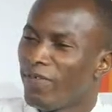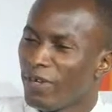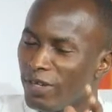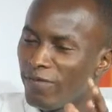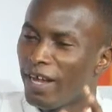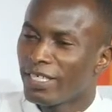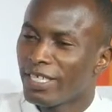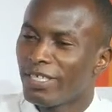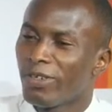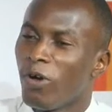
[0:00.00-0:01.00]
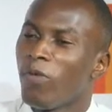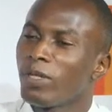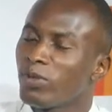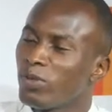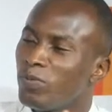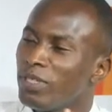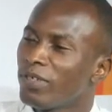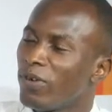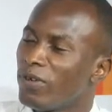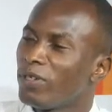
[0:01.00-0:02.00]
of a university student, or what should be the
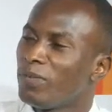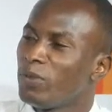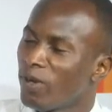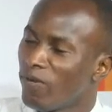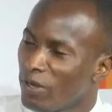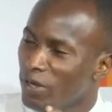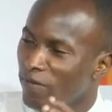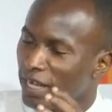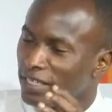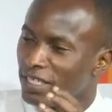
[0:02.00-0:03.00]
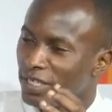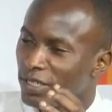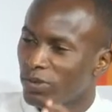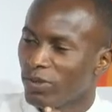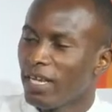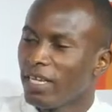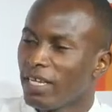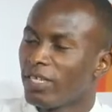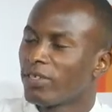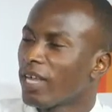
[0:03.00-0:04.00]
contribution of a university student
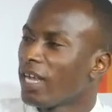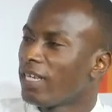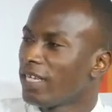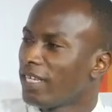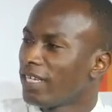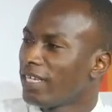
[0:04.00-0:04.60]
in a society?